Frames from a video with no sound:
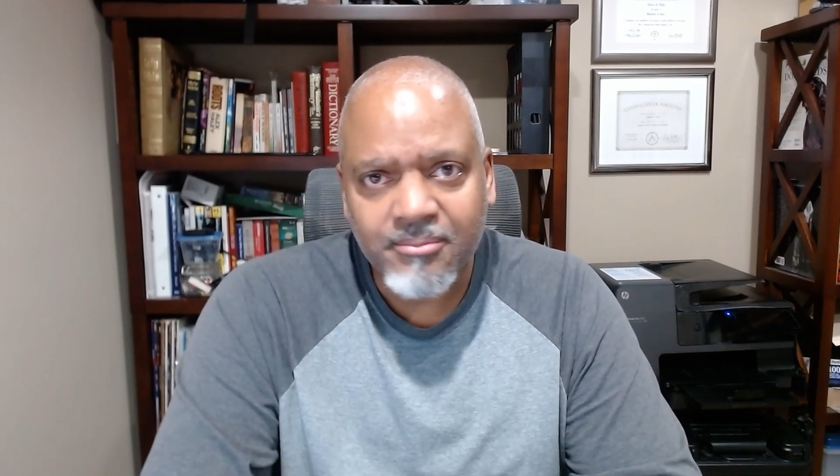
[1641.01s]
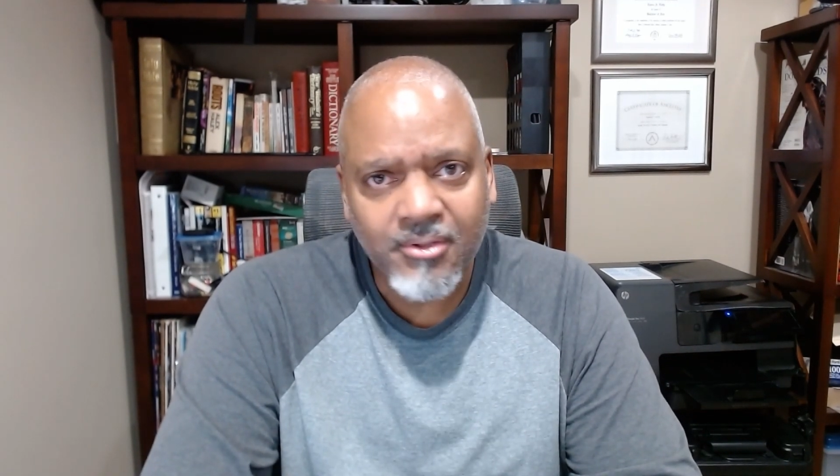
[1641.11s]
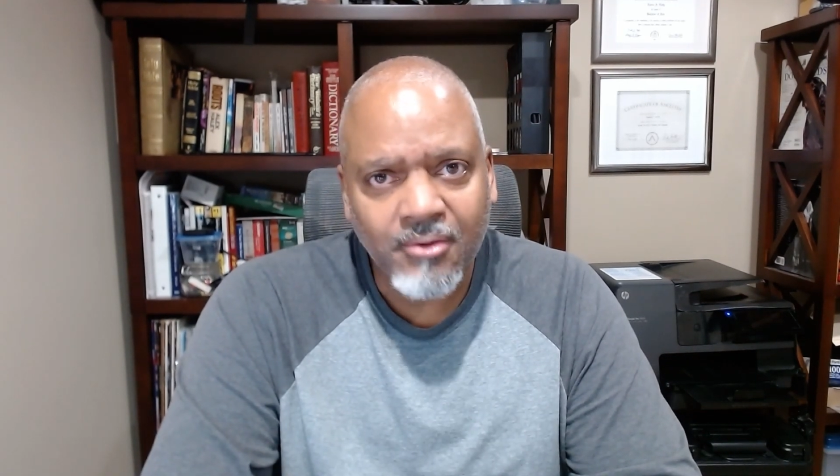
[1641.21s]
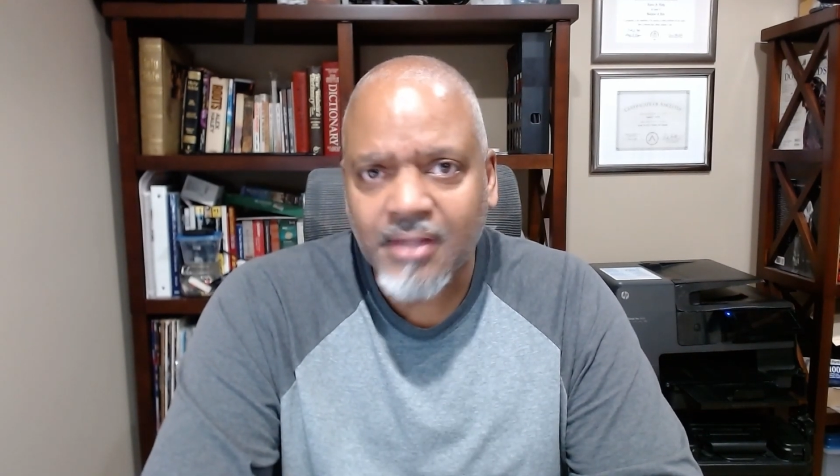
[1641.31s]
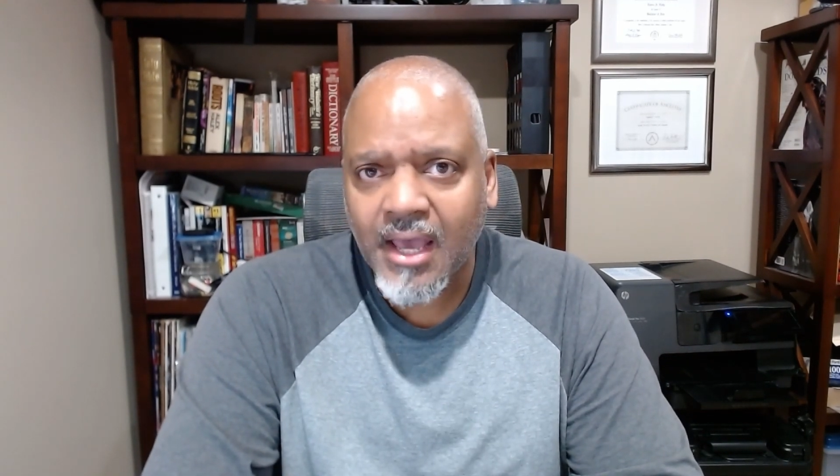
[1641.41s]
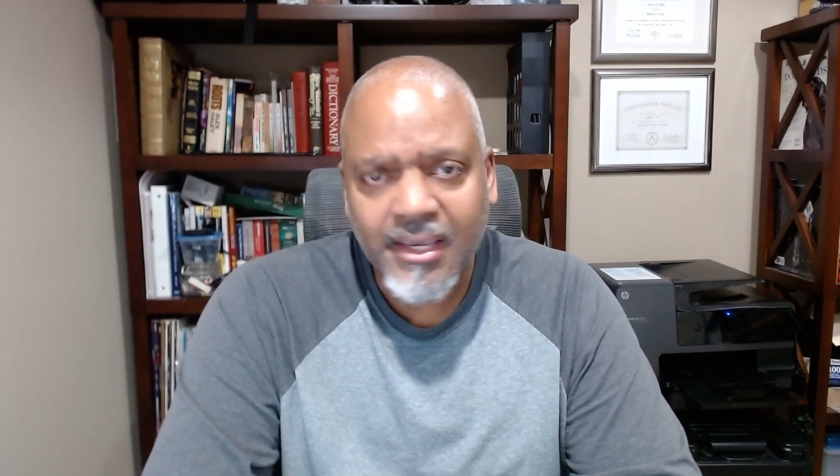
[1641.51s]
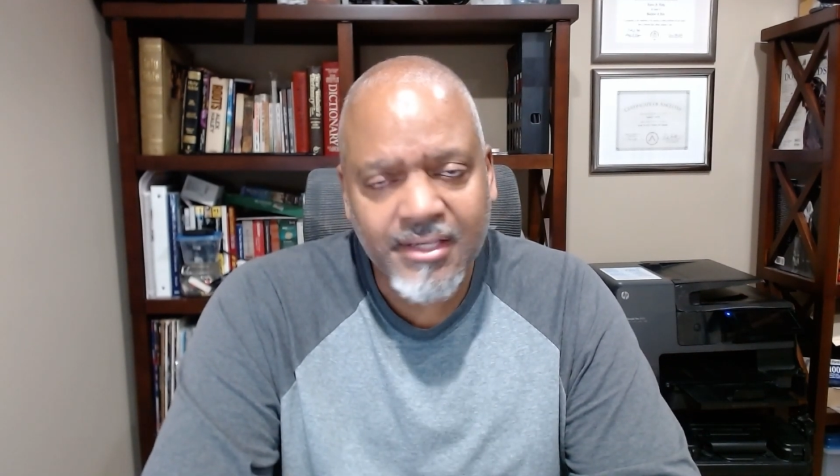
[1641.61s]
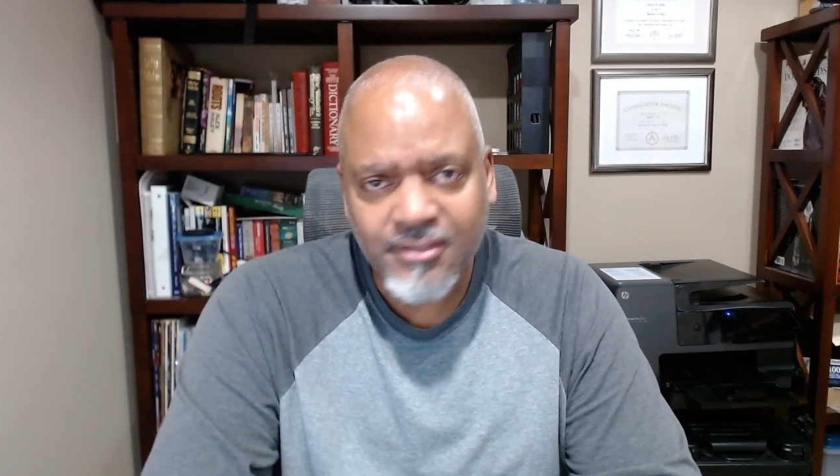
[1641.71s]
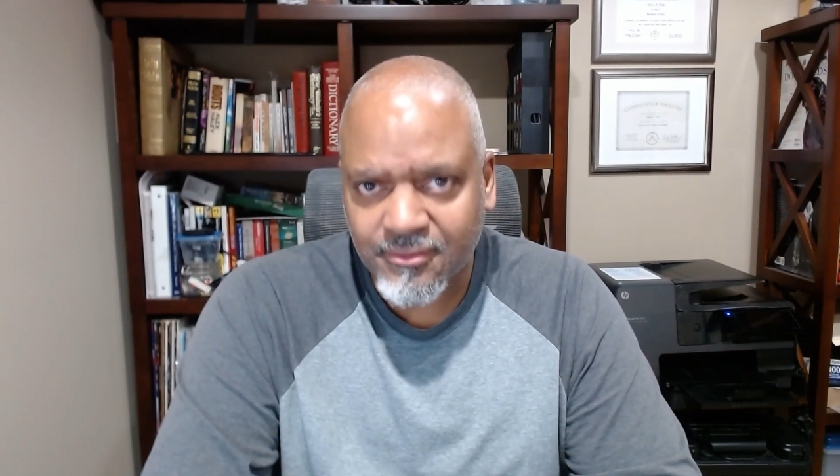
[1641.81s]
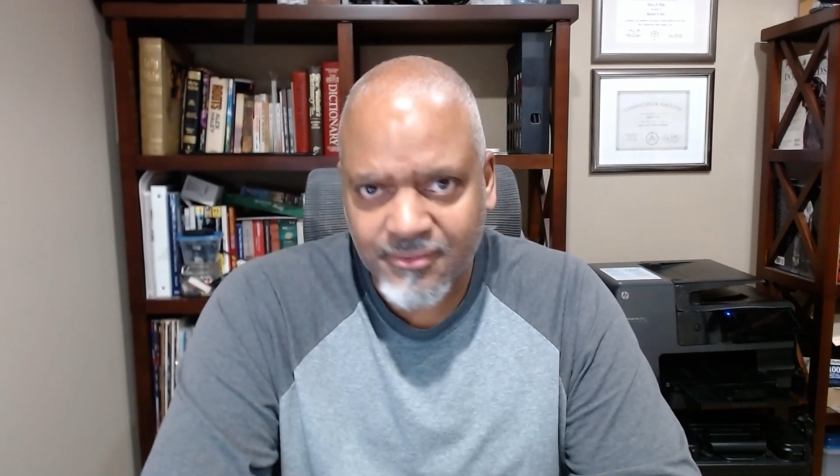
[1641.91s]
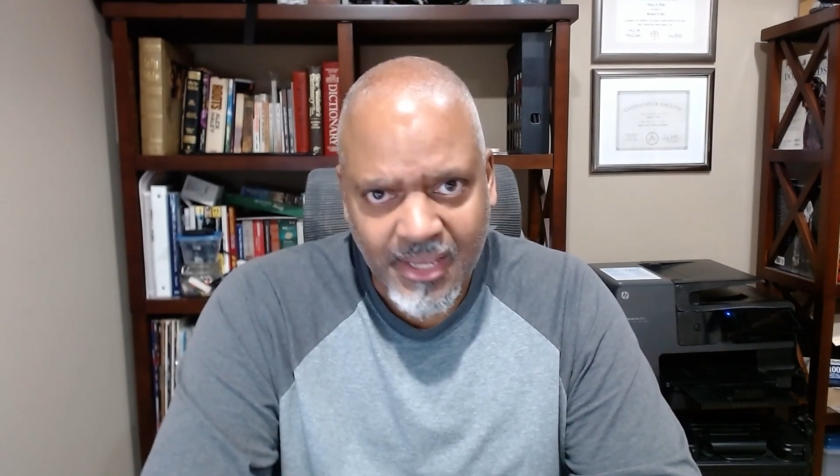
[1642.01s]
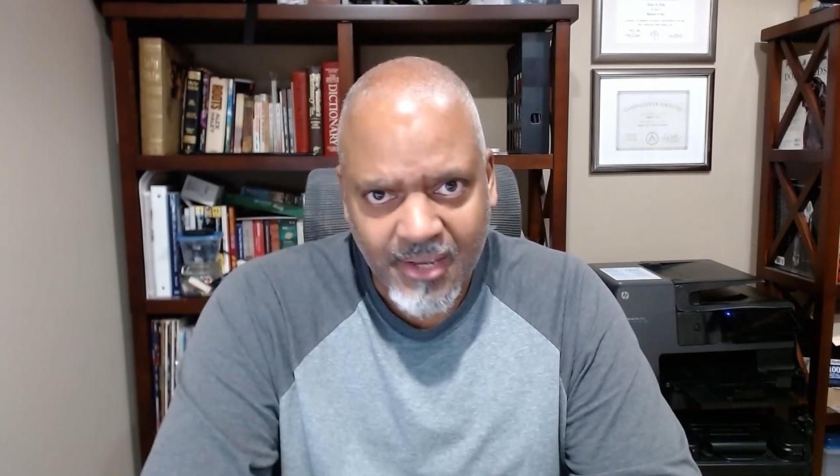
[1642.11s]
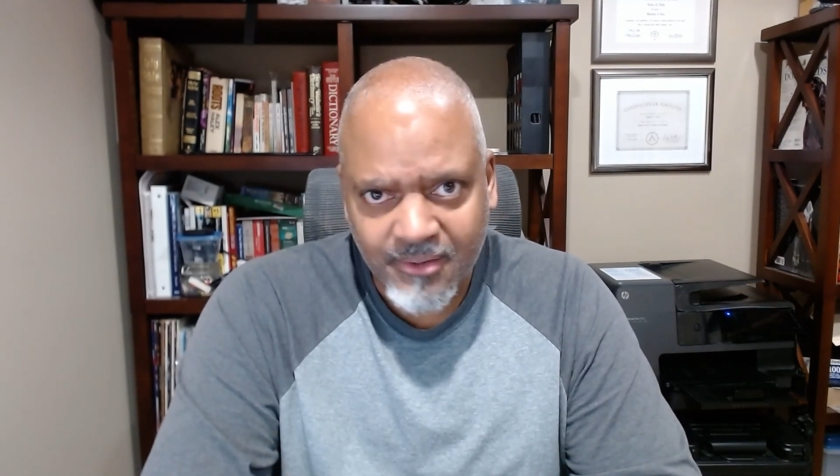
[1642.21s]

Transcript: Don't knock each other down.